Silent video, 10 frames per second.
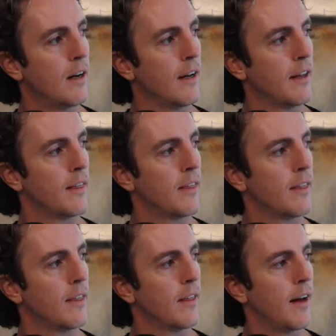I
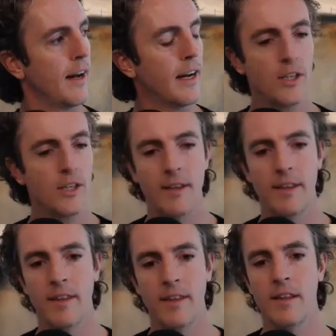I actually
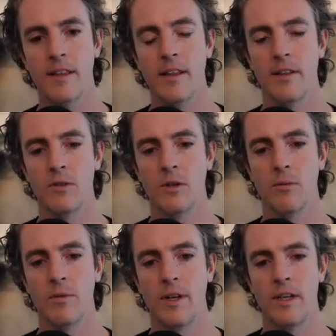think that there's
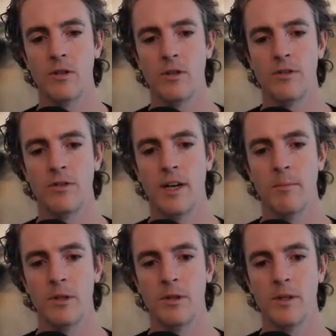a interesting
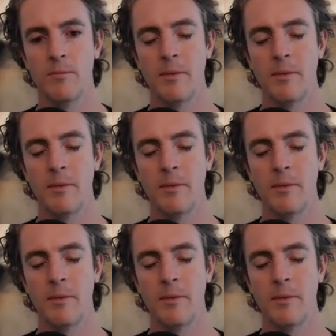opportunity,